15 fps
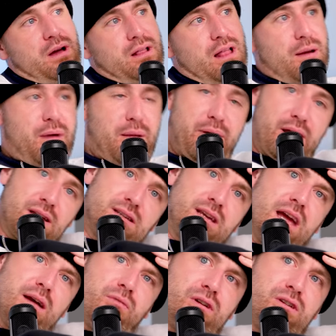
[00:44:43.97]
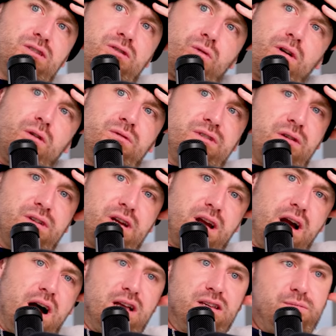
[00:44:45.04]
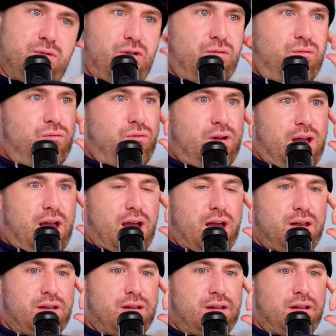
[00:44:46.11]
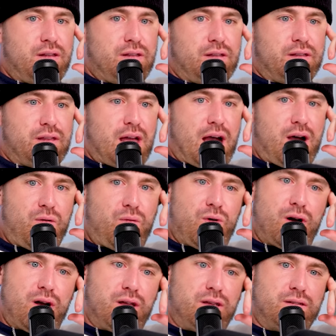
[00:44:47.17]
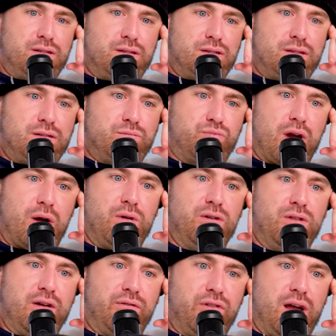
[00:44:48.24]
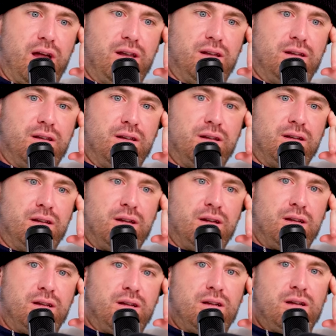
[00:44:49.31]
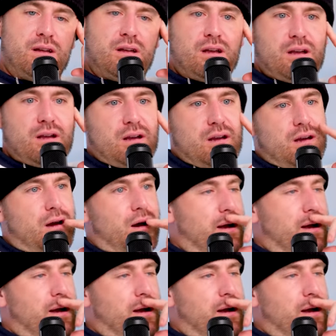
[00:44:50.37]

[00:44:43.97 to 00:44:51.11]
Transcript: my my biggest gambling story was I was at Cosmo, and that was Brett. Were you there for that? Uh, no, I was sick in Miami.